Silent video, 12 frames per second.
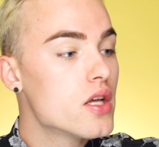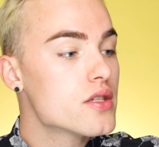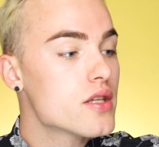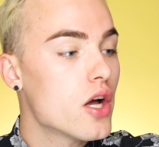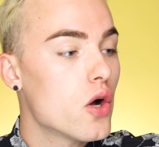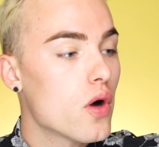
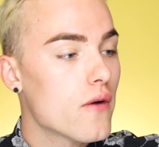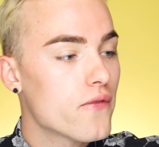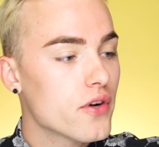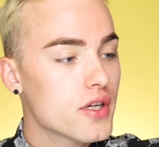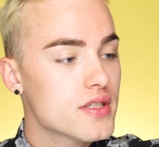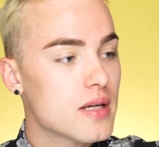So
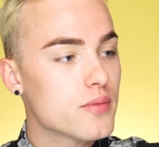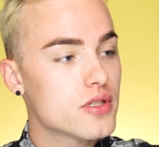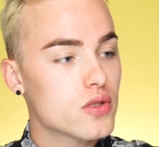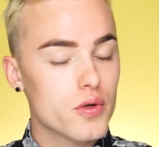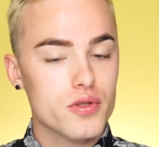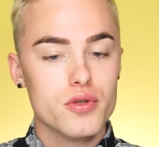first I'm
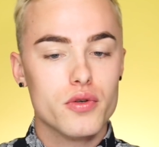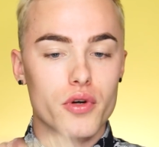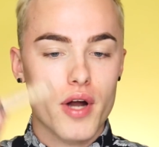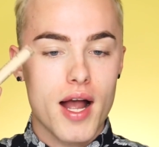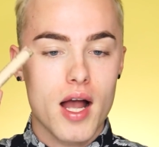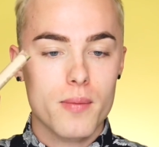just going to
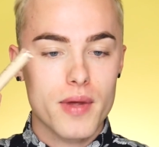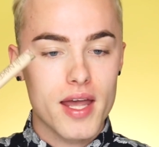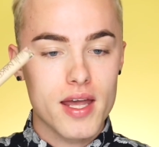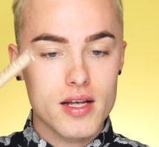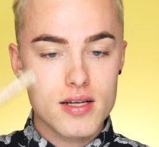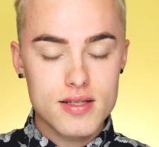grab
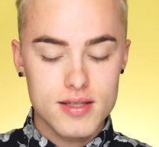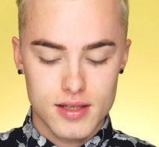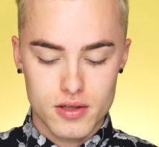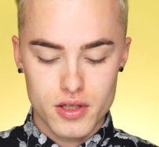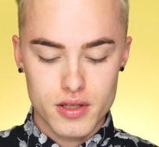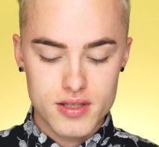a concealer.